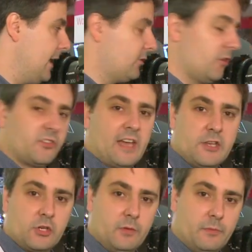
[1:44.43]
It's on
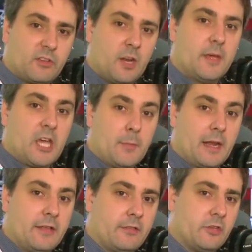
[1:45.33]
schedule, it's going to be
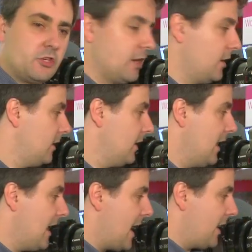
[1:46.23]
coming later this year.
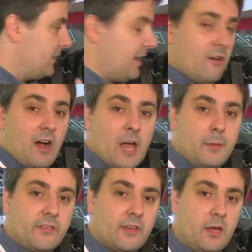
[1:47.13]
And here at
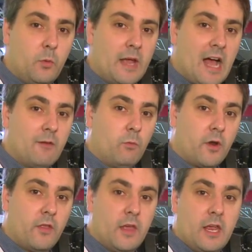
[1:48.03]
IBC, we have
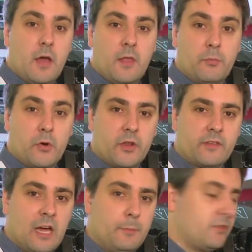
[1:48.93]
one of the
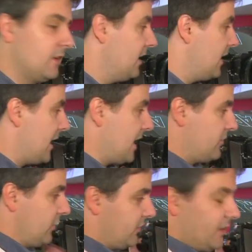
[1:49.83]
prototypes, and
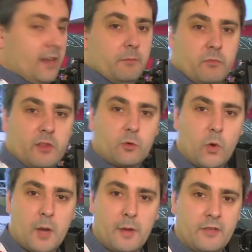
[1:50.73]
as you can see, it's
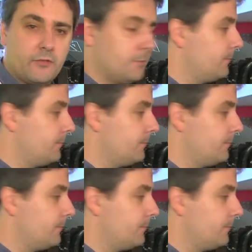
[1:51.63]
quite a beast.